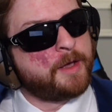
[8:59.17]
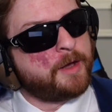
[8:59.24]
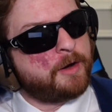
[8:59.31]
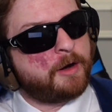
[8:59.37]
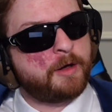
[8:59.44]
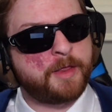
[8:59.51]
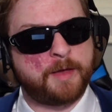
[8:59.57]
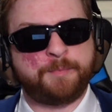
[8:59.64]

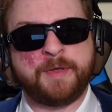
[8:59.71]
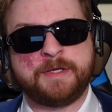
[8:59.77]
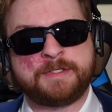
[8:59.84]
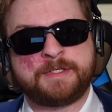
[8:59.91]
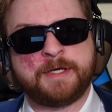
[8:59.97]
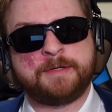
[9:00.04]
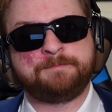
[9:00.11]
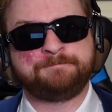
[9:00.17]
All that being
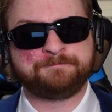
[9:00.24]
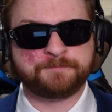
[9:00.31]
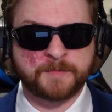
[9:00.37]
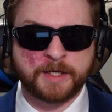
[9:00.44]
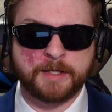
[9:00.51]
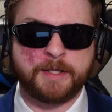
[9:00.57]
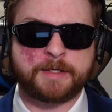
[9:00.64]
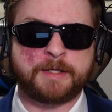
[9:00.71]
said,
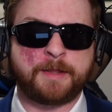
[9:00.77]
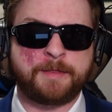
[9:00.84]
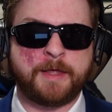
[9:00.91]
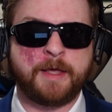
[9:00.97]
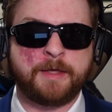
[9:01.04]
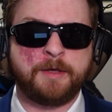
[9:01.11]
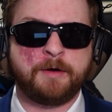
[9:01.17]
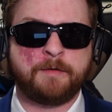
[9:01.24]
I'd like to
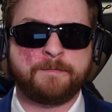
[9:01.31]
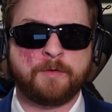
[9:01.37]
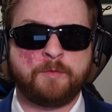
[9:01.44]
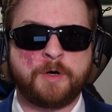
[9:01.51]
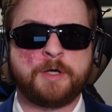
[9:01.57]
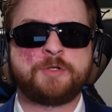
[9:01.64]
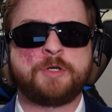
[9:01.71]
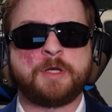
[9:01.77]
thank you all for
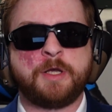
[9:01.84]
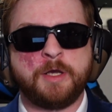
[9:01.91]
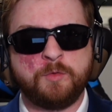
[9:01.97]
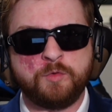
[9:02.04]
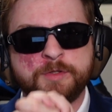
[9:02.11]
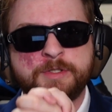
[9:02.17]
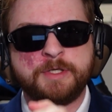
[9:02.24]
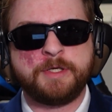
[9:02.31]
watching, and
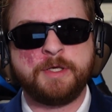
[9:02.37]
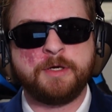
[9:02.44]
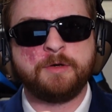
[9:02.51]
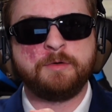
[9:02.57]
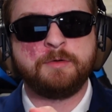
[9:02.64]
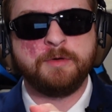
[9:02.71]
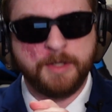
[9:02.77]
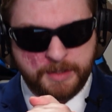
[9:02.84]
we'll see
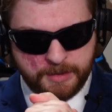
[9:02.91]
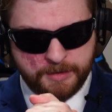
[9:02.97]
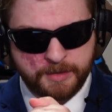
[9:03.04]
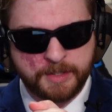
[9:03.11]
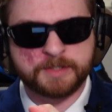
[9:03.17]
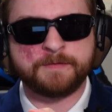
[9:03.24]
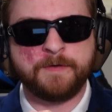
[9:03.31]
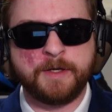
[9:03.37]
you in the
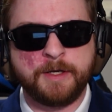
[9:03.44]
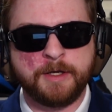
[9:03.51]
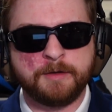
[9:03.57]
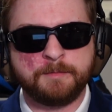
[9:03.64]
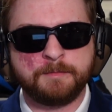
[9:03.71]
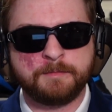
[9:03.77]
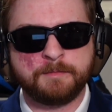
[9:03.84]
next video.